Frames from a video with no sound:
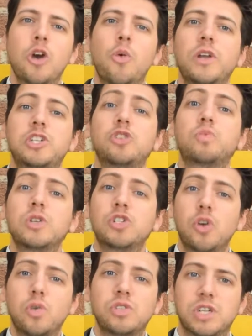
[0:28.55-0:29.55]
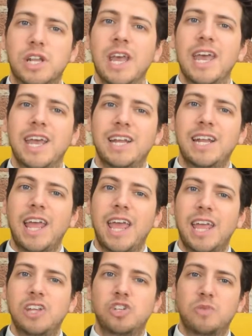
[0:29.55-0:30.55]
which has resulted in an
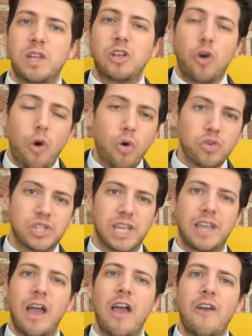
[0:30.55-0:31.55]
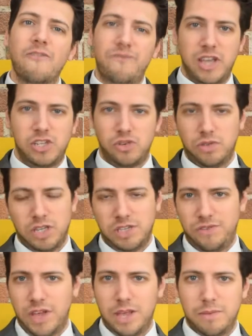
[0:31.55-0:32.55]
injury causing facial
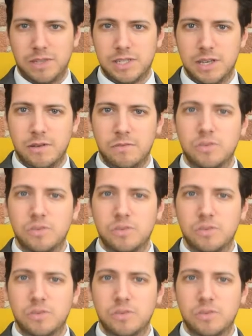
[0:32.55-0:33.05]
disfigurement.